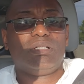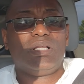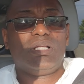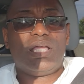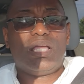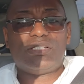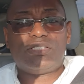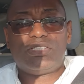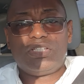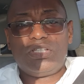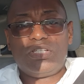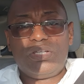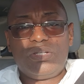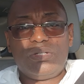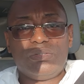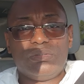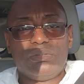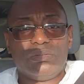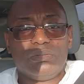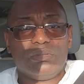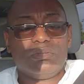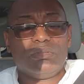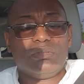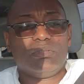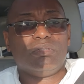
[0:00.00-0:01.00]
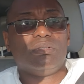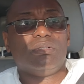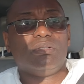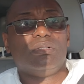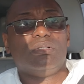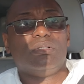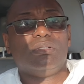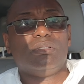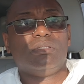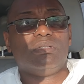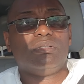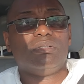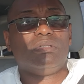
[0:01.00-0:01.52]
That's you.
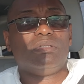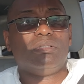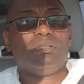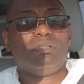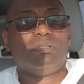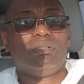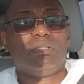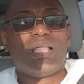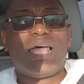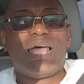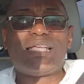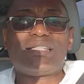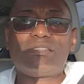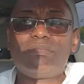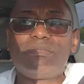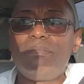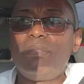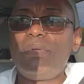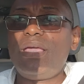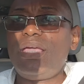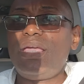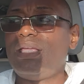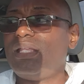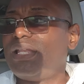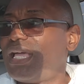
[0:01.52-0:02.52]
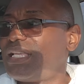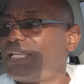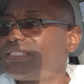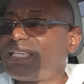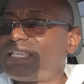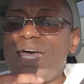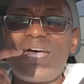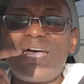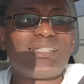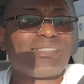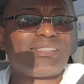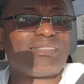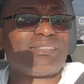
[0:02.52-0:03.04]
That's me.
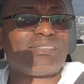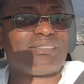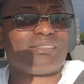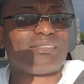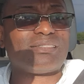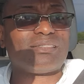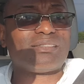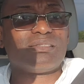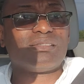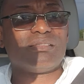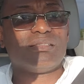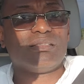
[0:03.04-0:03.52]
That's us.